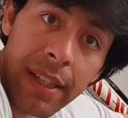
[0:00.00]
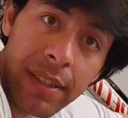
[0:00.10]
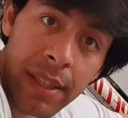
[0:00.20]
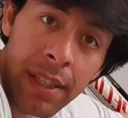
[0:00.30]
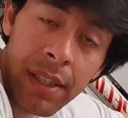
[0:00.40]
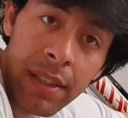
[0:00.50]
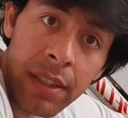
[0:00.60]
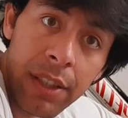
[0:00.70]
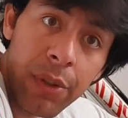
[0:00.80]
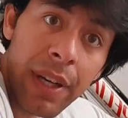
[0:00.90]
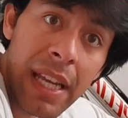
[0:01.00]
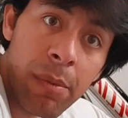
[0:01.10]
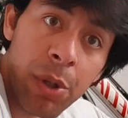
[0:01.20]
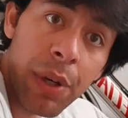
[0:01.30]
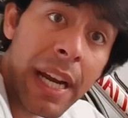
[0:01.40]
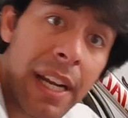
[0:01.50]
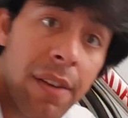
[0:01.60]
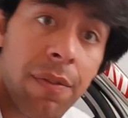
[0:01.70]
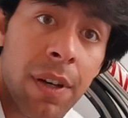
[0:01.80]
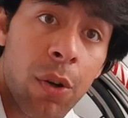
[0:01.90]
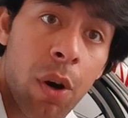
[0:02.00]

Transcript: gears here, you're able to get different